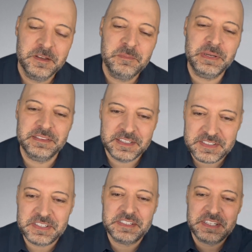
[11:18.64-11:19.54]
But
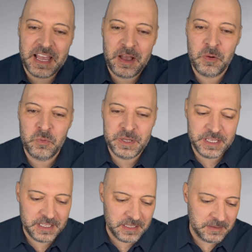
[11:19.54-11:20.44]
this is how
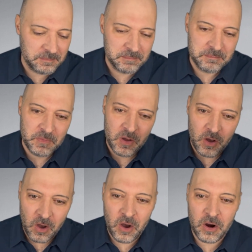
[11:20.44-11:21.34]
we
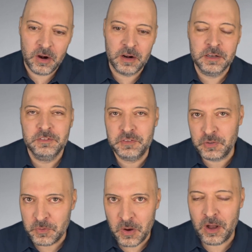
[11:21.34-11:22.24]
are
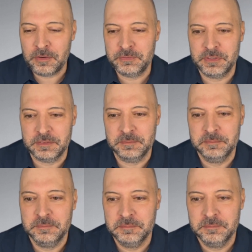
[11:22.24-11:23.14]
too often
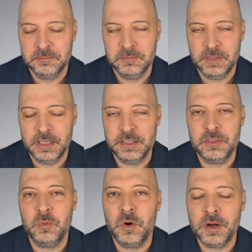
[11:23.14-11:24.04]
in
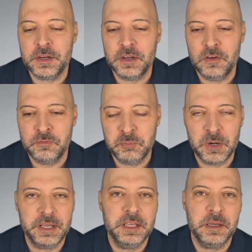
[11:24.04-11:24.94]
the work of
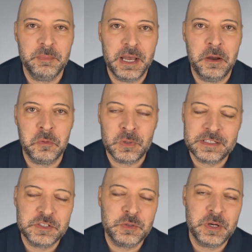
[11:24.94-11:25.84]
bringing about
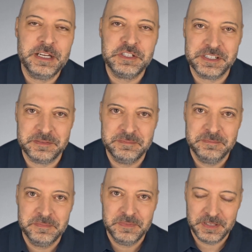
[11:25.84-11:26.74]
restoration
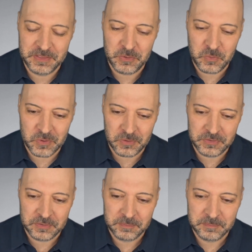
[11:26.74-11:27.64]
in the world.